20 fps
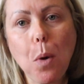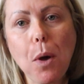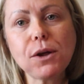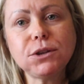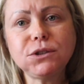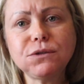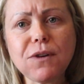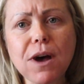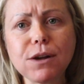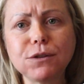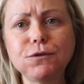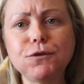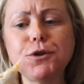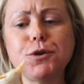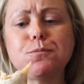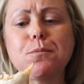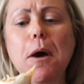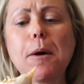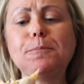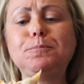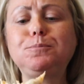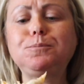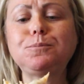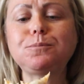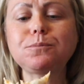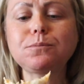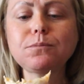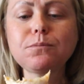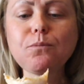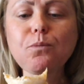it's fast food, but
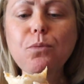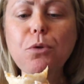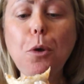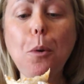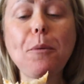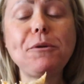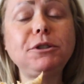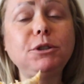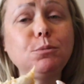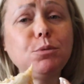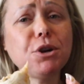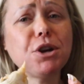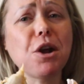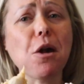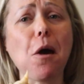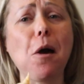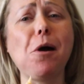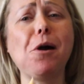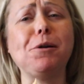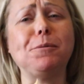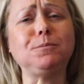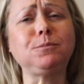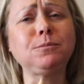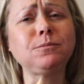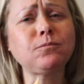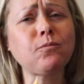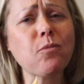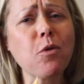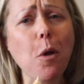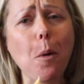it's pretty good.
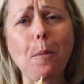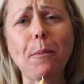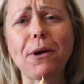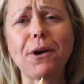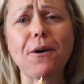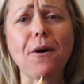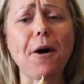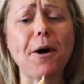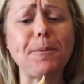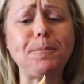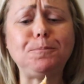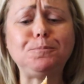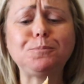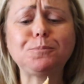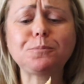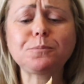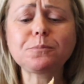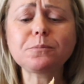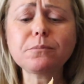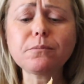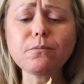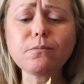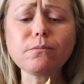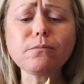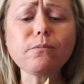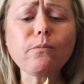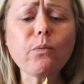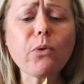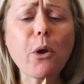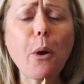My God.
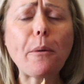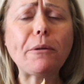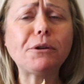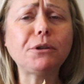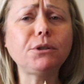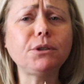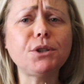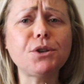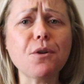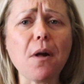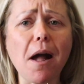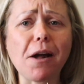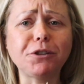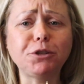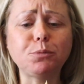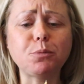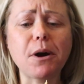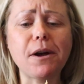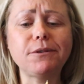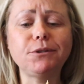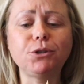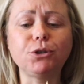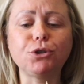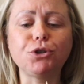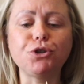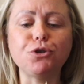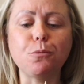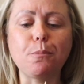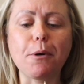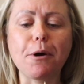Those little hash browns are
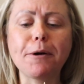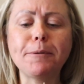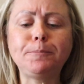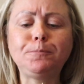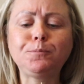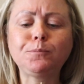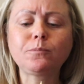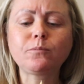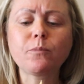super,